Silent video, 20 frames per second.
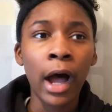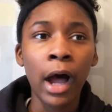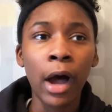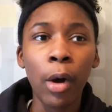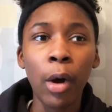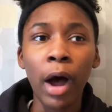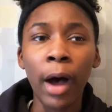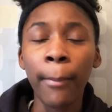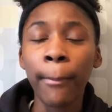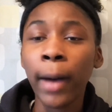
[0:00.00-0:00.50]

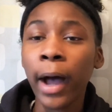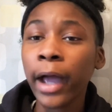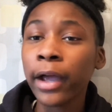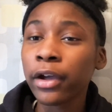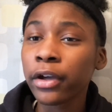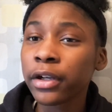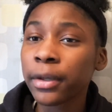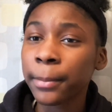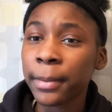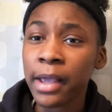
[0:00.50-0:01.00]
am I
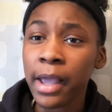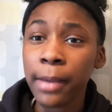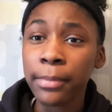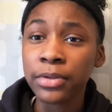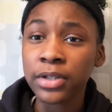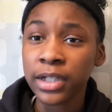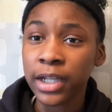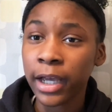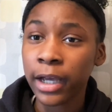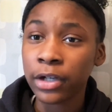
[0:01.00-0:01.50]
going to be able
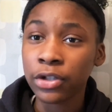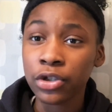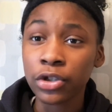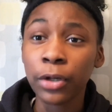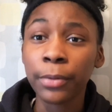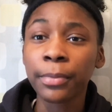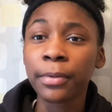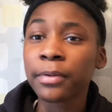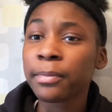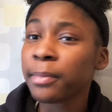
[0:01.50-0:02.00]
to get a
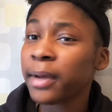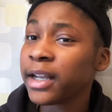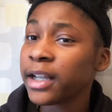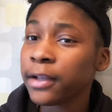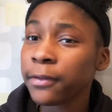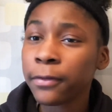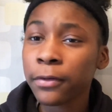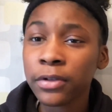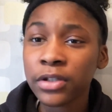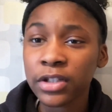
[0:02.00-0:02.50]
job? Many
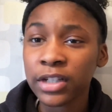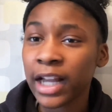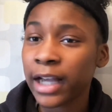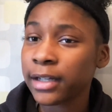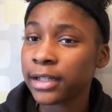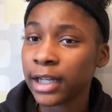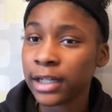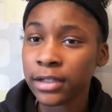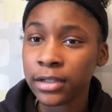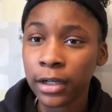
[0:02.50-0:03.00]
thoughts like
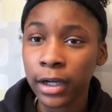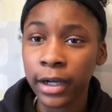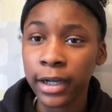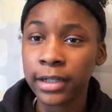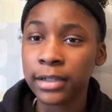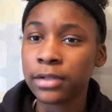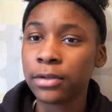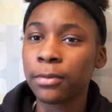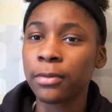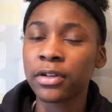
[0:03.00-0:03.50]
that
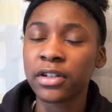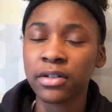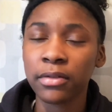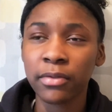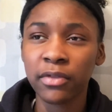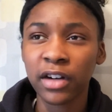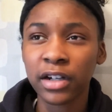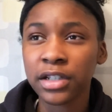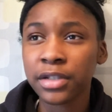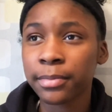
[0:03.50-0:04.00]
started to
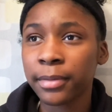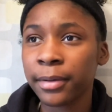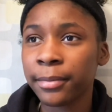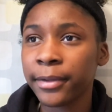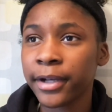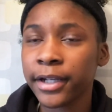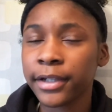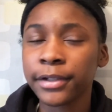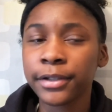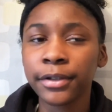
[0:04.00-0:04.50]
rush my
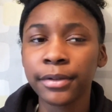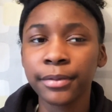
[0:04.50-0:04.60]
mind.